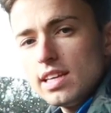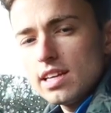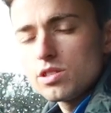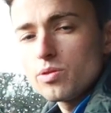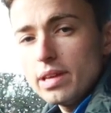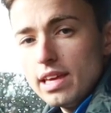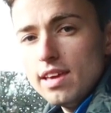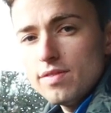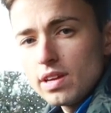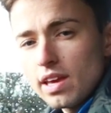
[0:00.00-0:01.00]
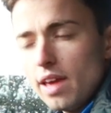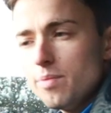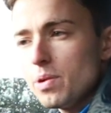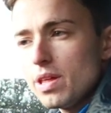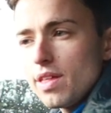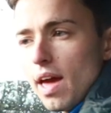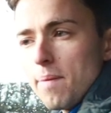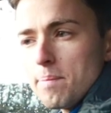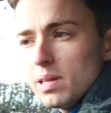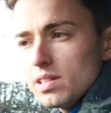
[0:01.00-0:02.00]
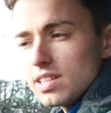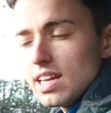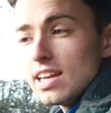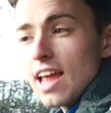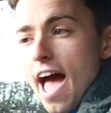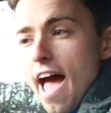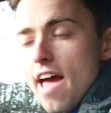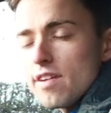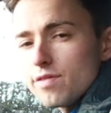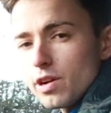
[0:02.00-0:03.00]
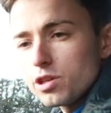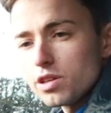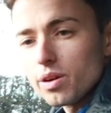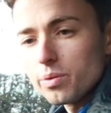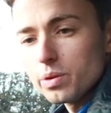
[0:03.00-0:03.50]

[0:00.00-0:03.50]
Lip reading: DS3 even came with a built-in air freshener,